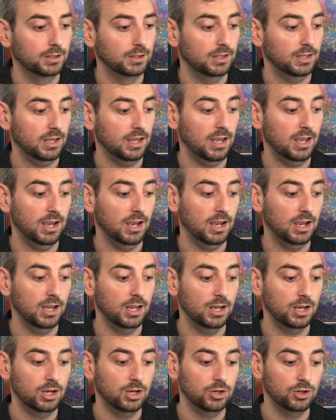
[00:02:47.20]

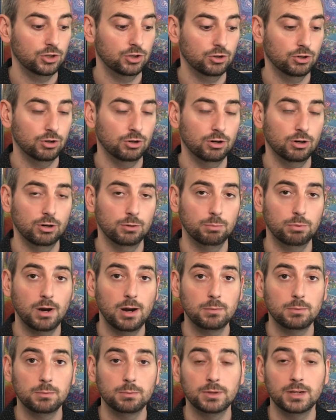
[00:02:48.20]
And you're
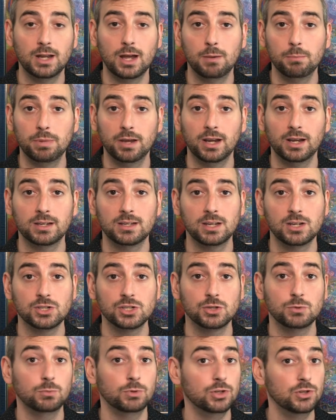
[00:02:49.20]
probably not paying
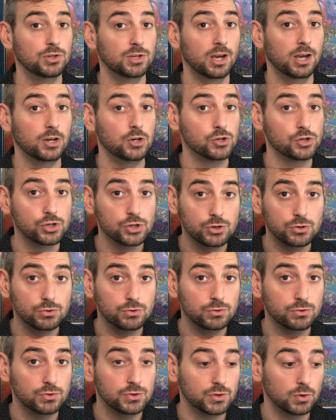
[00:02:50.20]
attention when you tie your
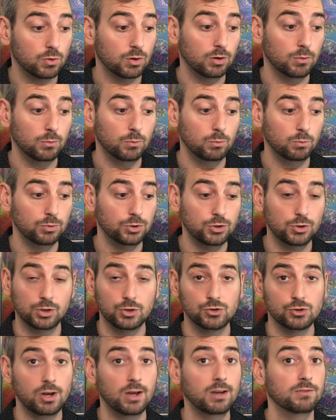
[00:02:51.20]
shoes, or you can
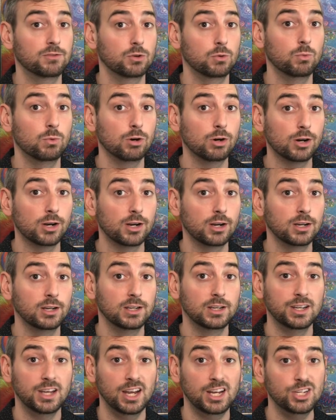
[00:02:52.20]
drive to work
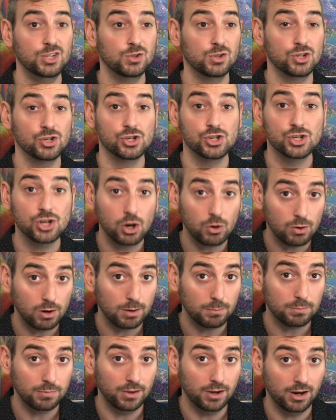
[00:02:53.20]
and you can show
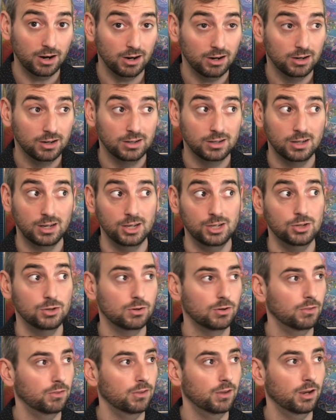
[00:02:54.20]
up there and you
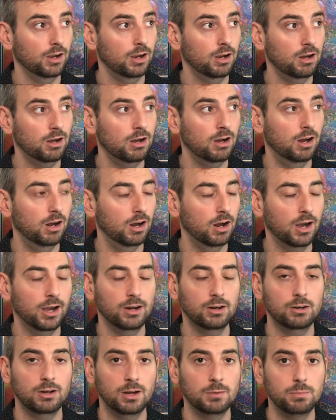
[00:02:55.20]
can think,
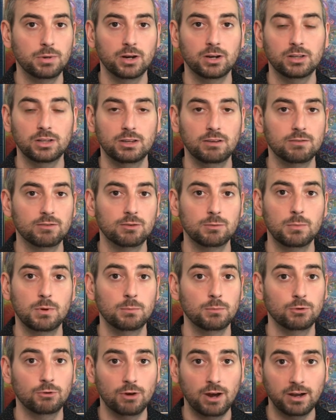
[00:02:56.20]
I barely even remember
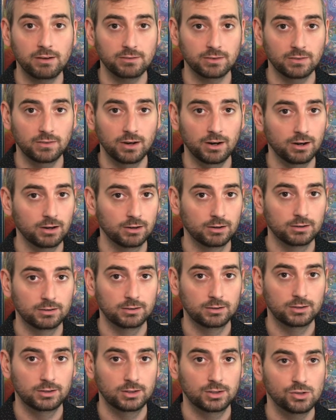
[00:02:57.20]
driving there.
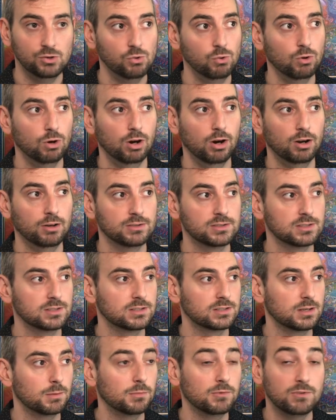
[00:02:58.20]
Or
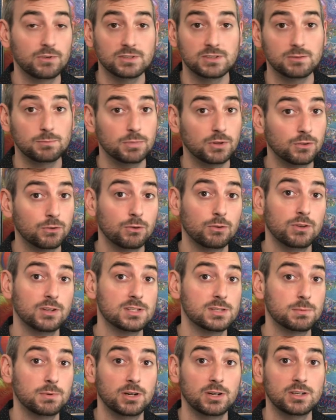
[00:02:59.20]
some of us have been through the
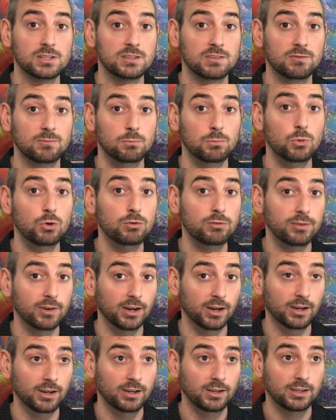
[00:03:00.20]
experience of moving
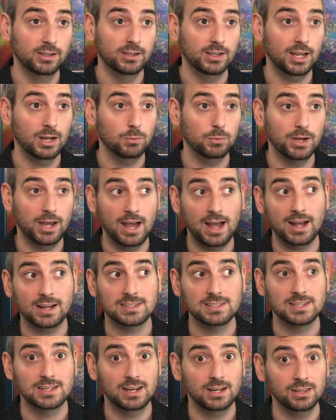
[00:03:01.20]
and we
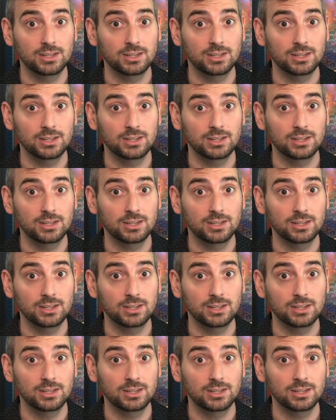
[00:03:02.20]
accidentally